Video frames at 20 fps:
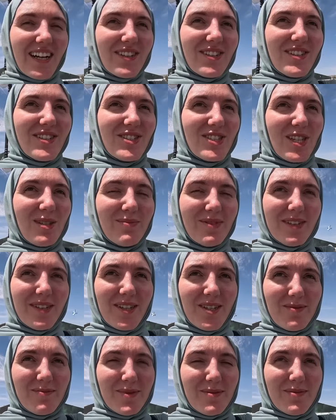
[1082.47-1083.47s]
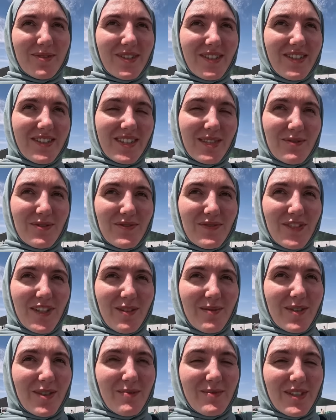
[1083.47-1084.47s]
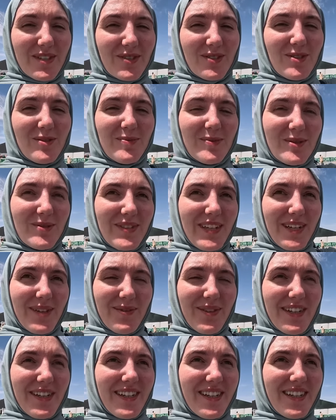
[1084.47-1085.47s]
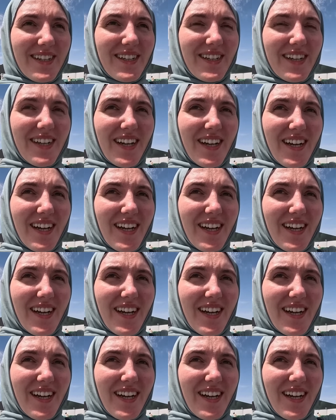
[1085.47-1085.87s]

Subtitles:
I got in trouble a little bit because I was filming on my GoPro when I went in,